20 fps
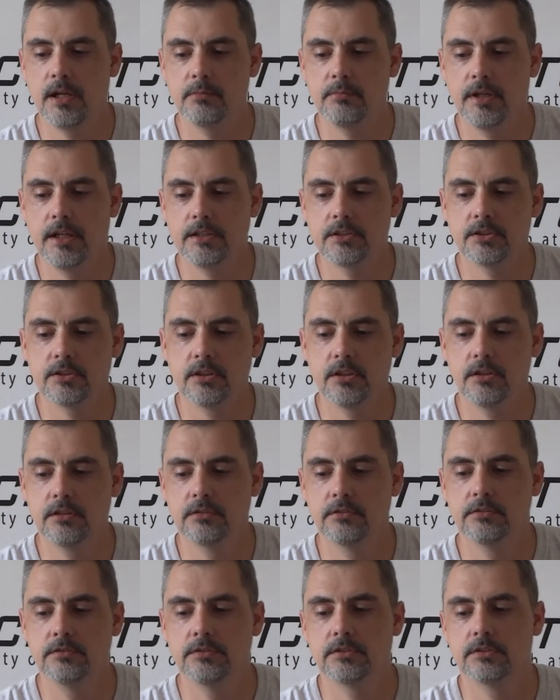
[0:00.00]

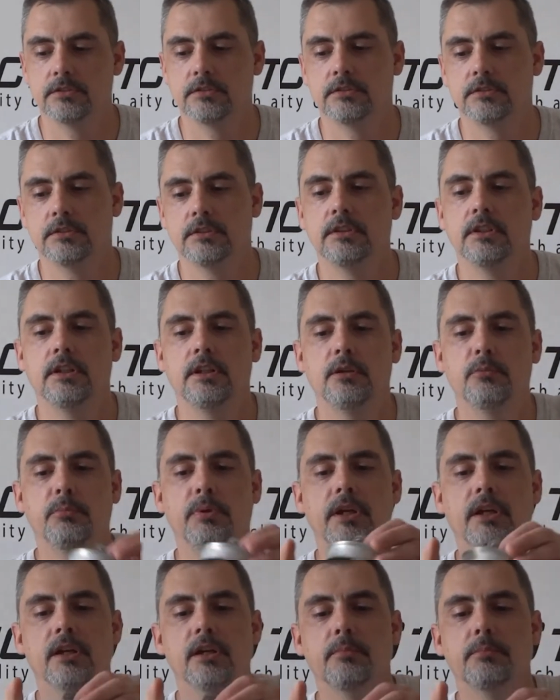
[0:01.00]
BatchStovez and
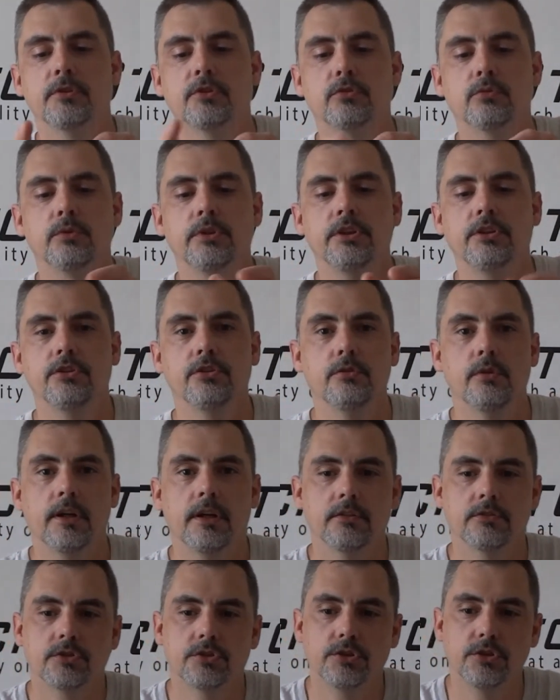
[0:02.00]
pick up a
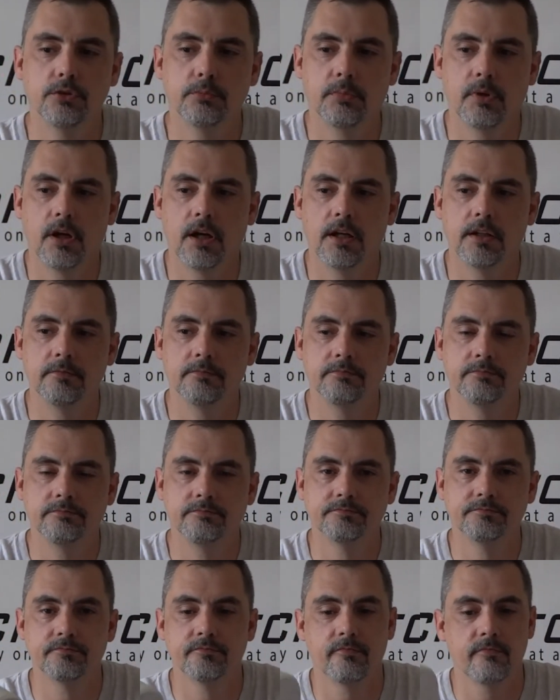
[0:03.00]
22-ounce cook pot.
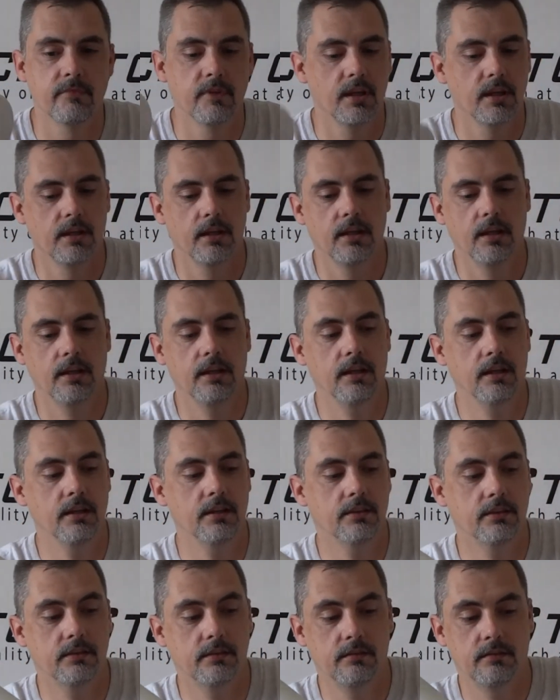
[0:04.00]

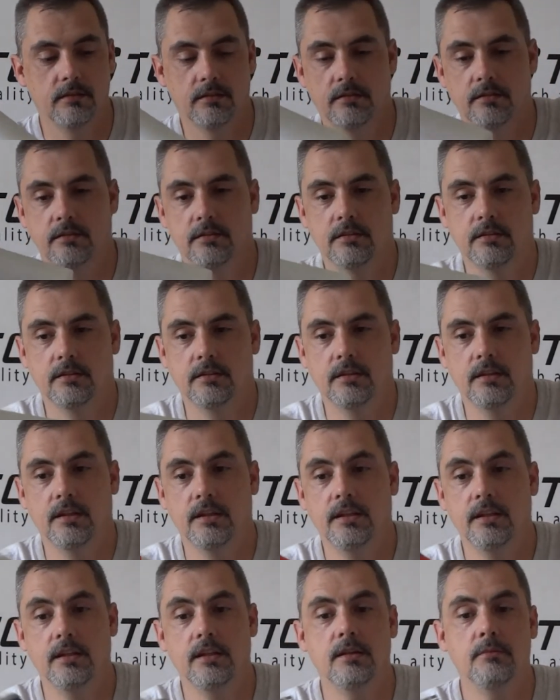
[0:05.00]
It
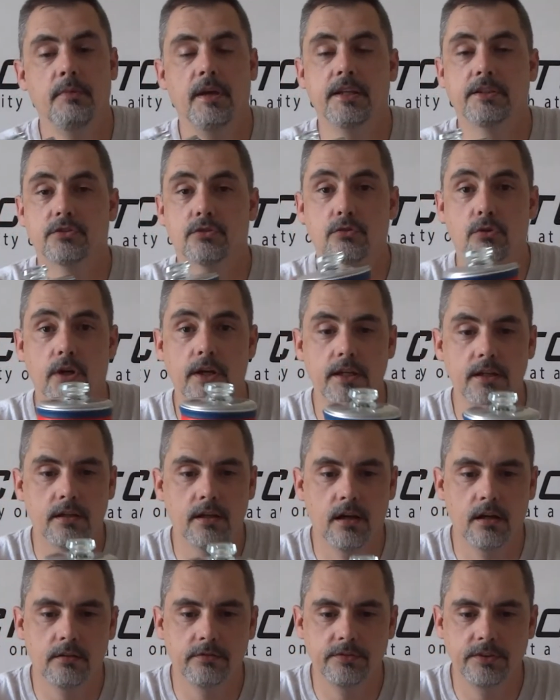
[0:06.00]
makes great
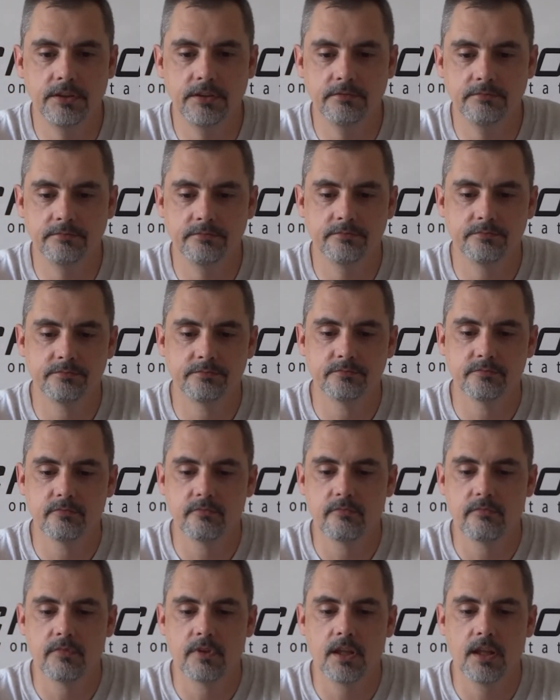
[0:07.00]
coffee,
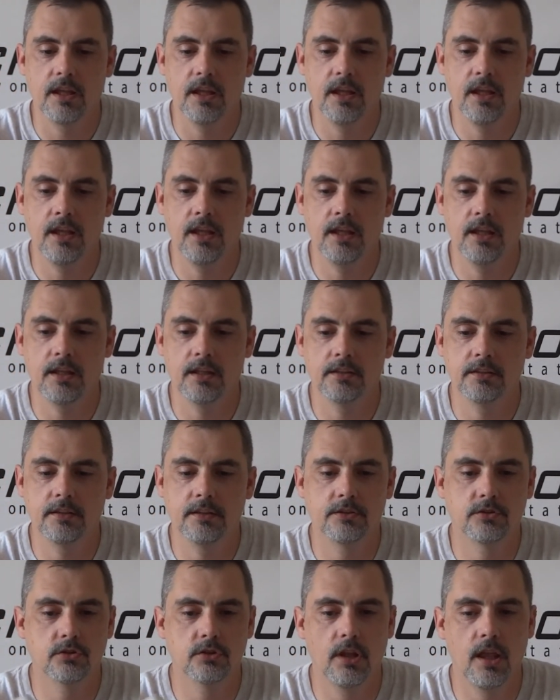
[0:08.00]
and
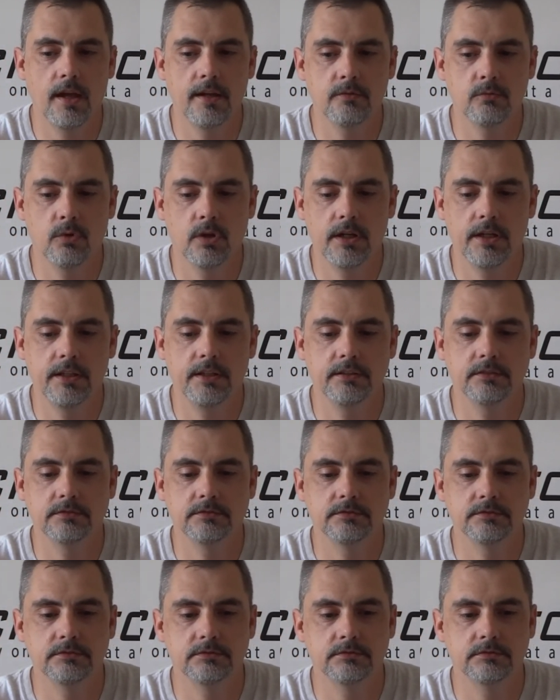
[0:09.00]
it's lightweight,
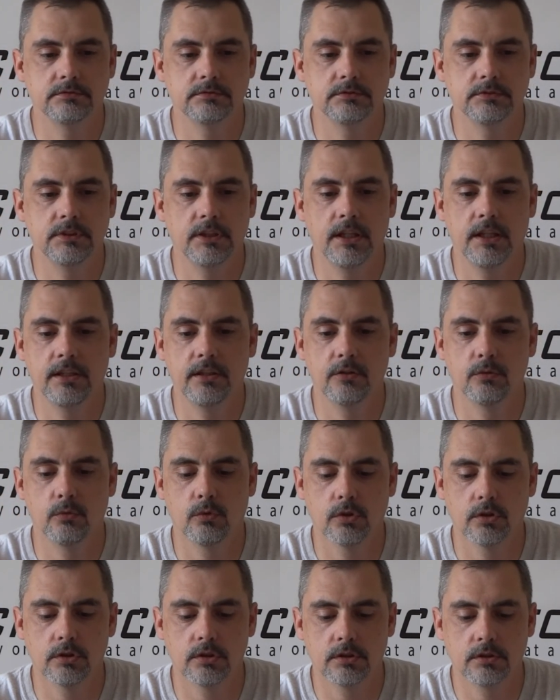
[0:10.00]
and it'll
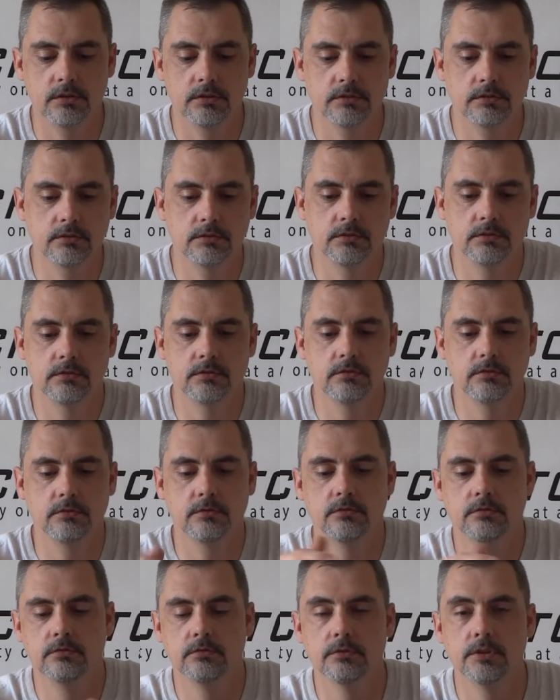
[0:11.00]
work
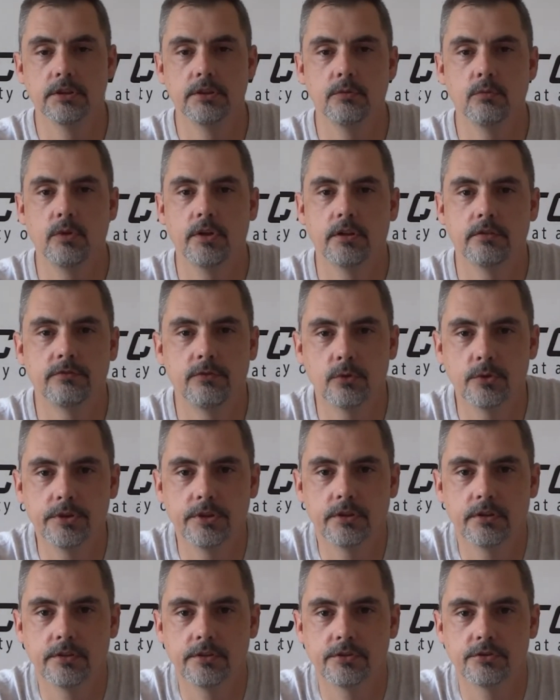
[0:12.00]
really well for you
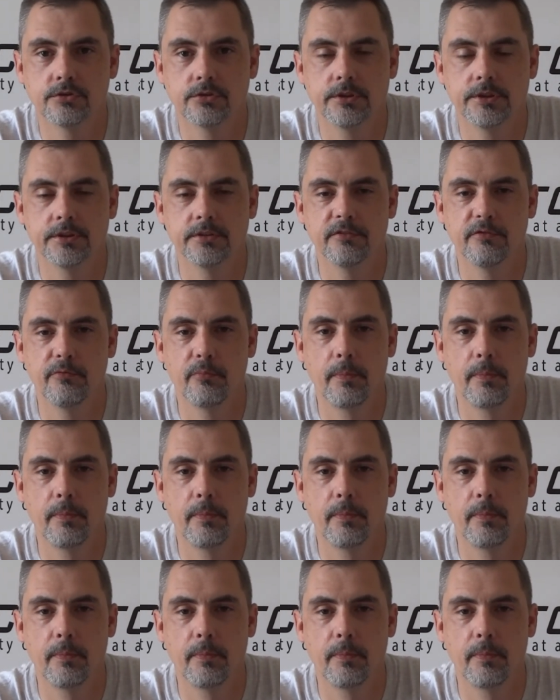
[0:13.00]
on the trail.